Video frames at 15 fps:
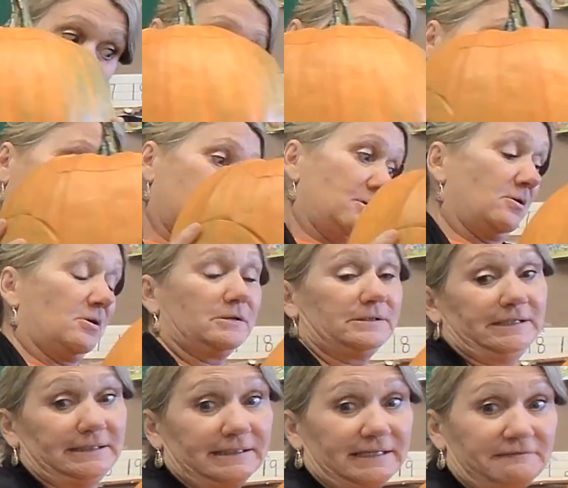I can
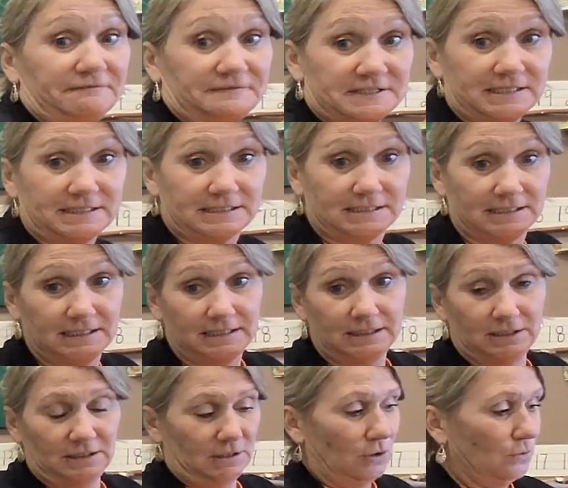hardly lift it.
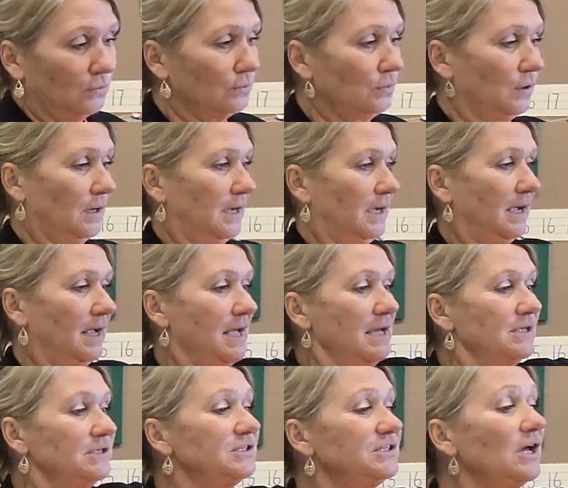Whew.
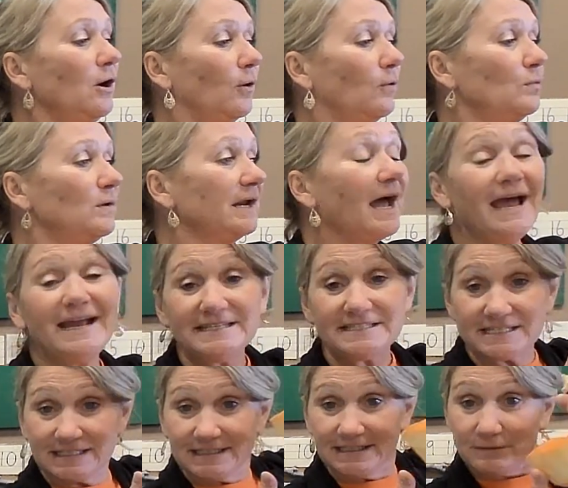So what I
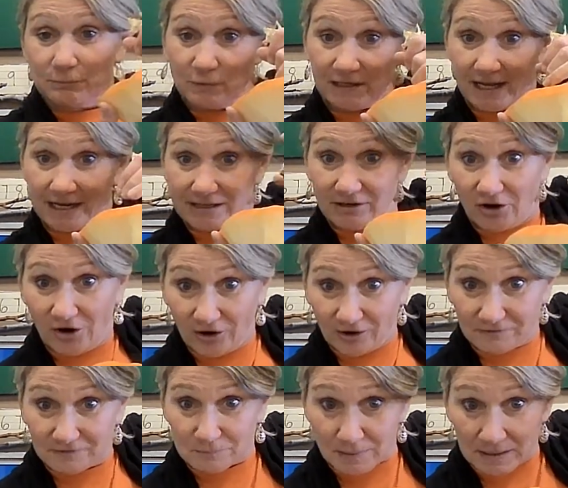did when I
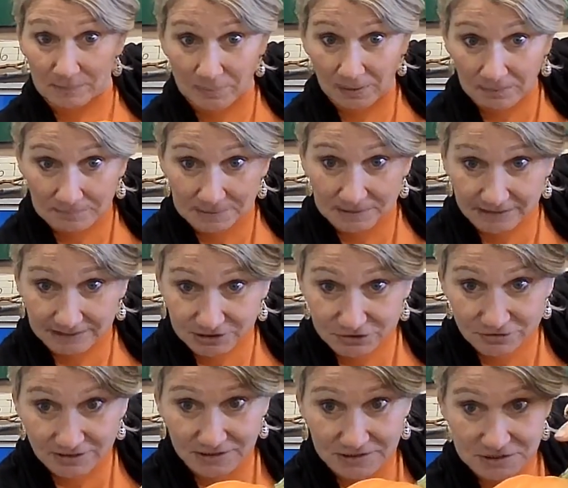carved my pumpkin,
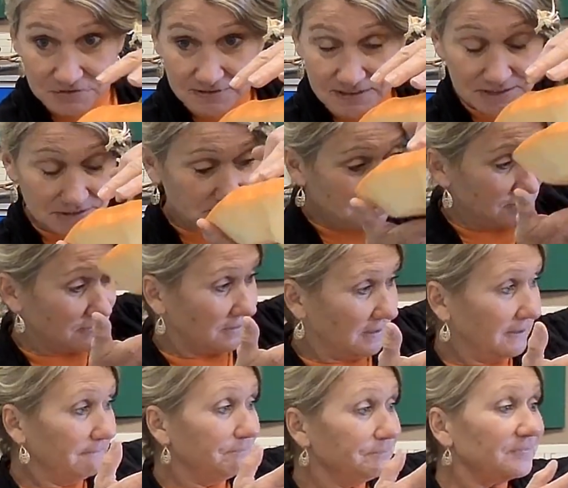you can do this too.
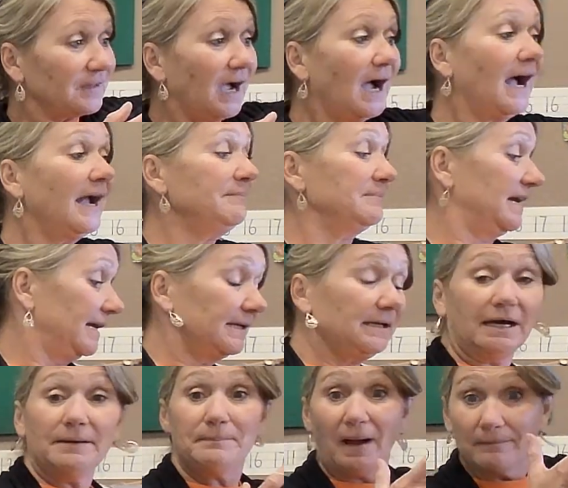I made
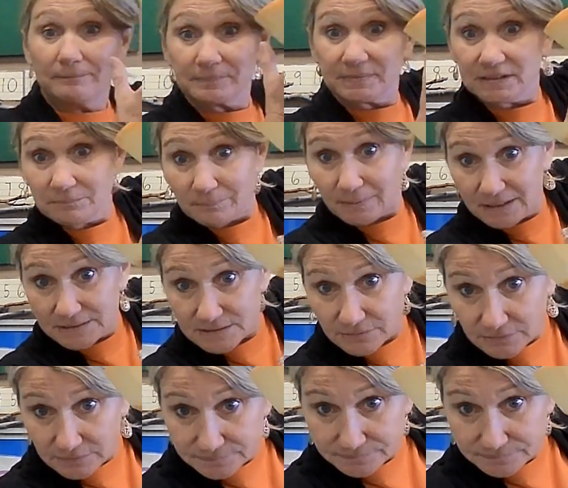a pumpkin puzzle.